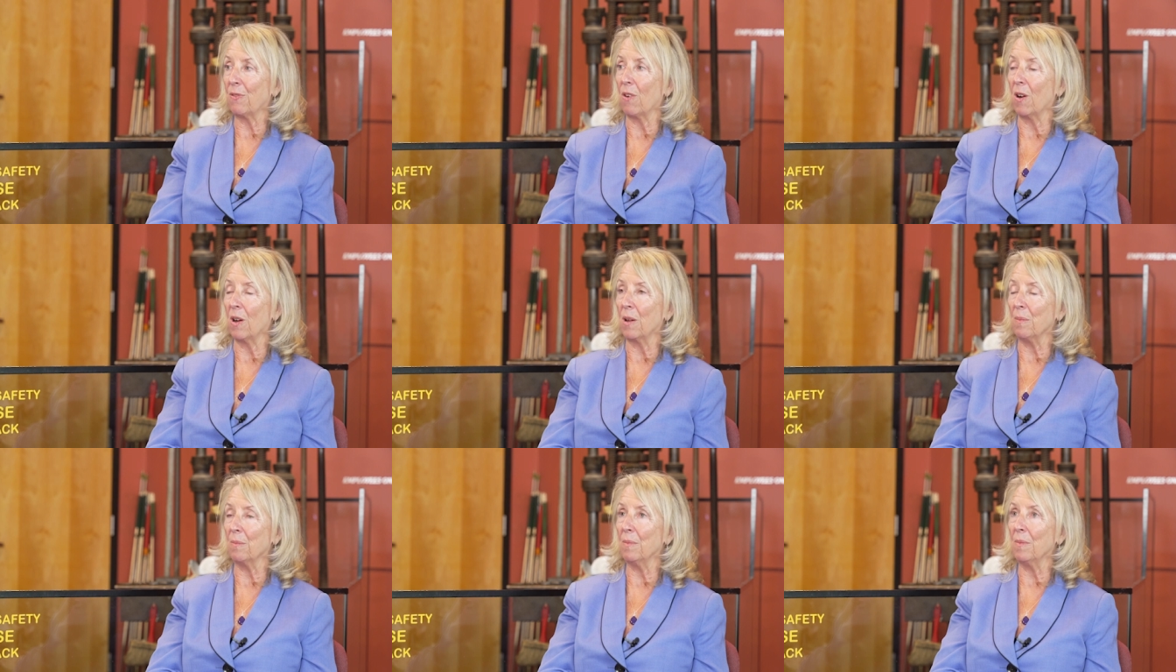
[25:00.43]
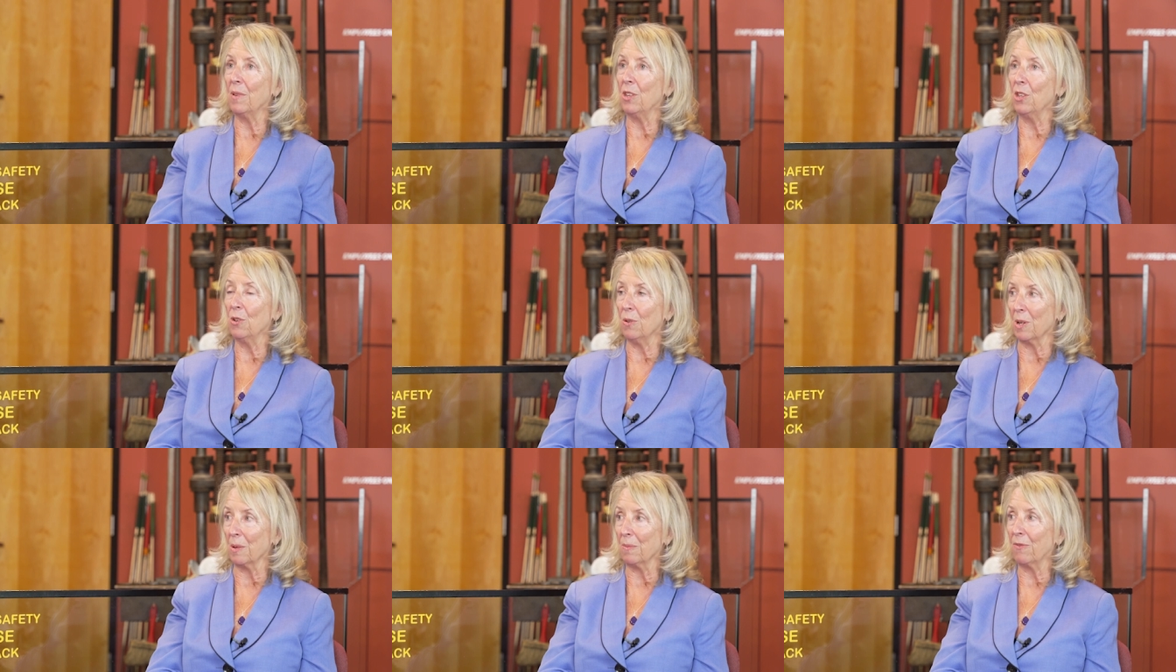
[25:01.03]
from
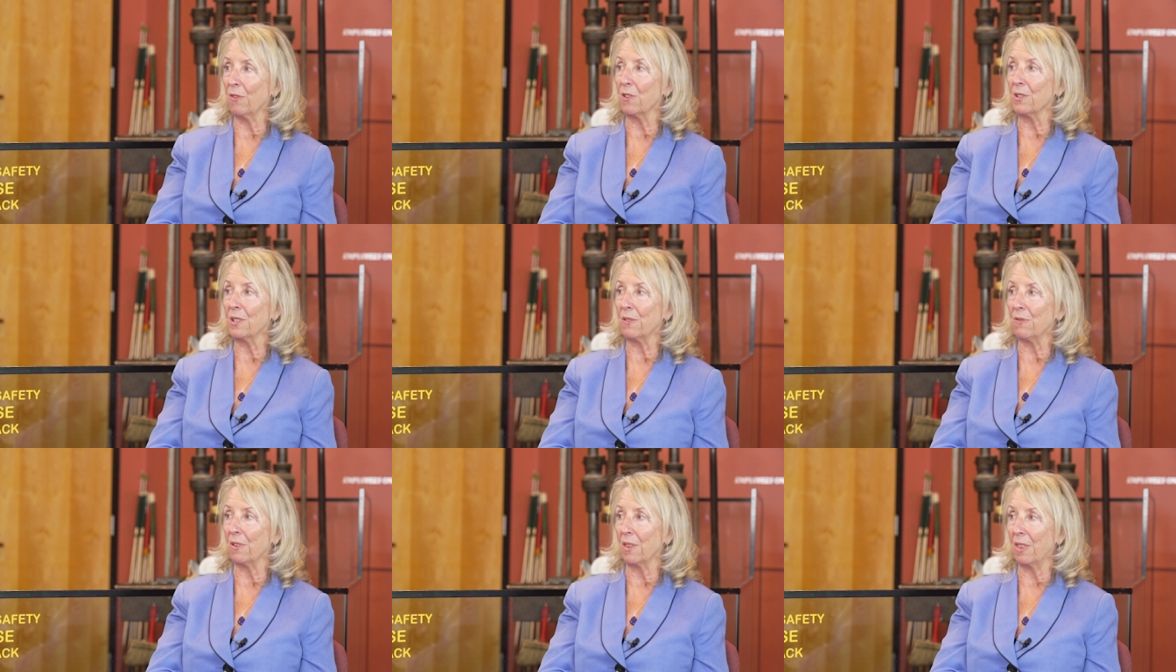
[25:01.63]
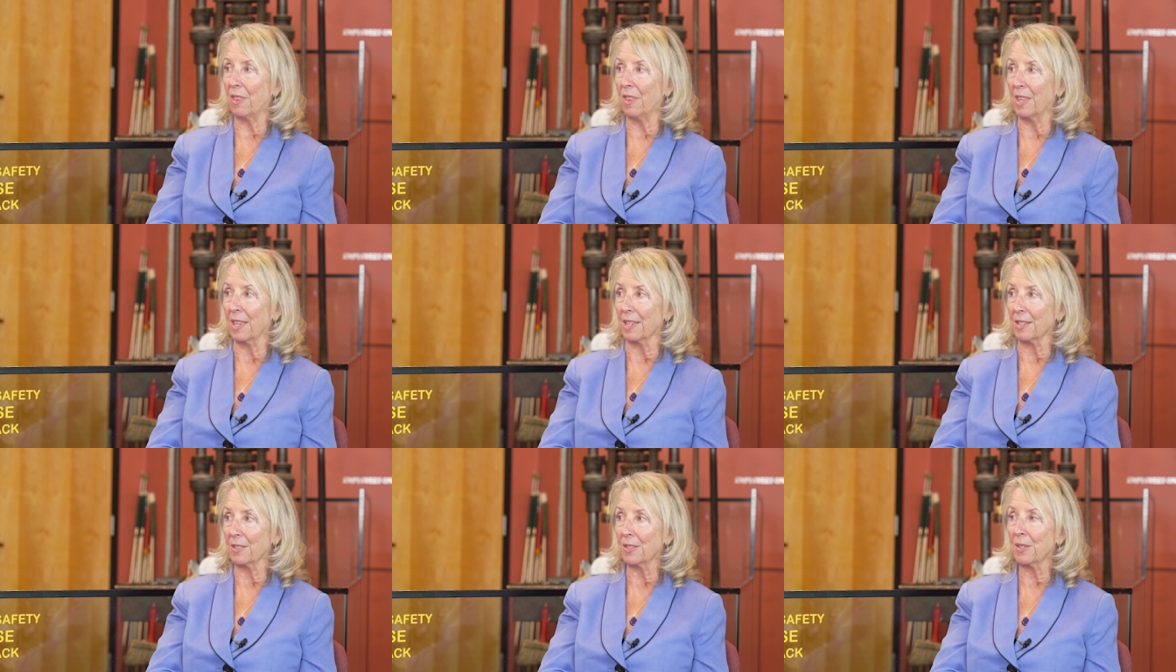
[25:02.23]
Europe for different
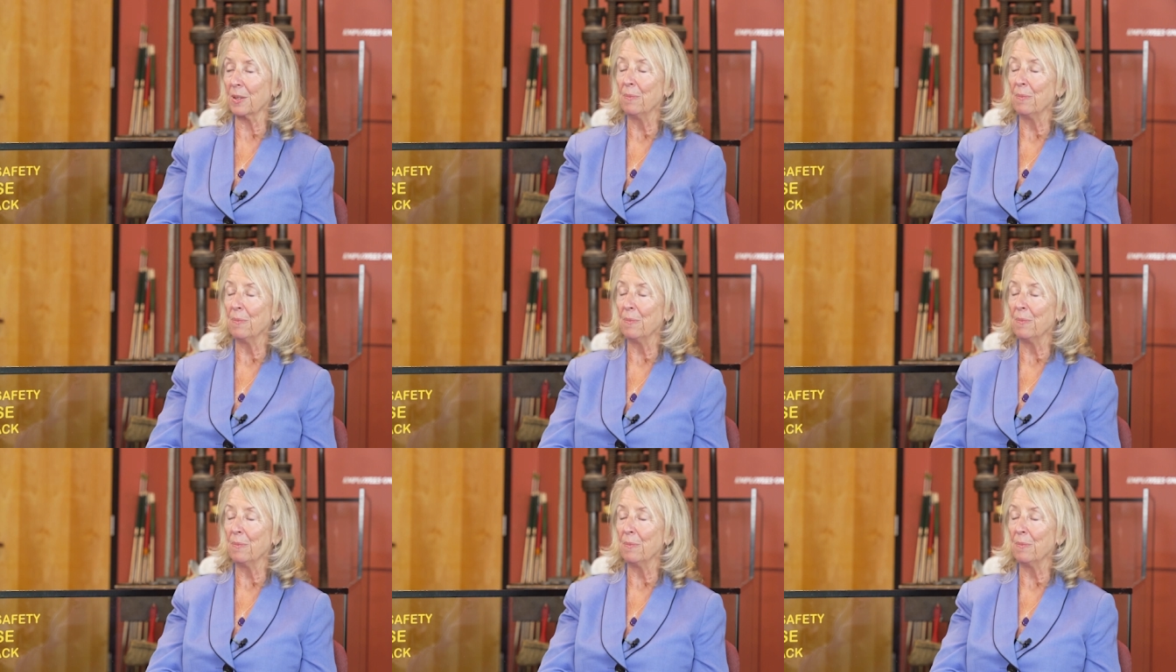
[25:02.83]
things, uh.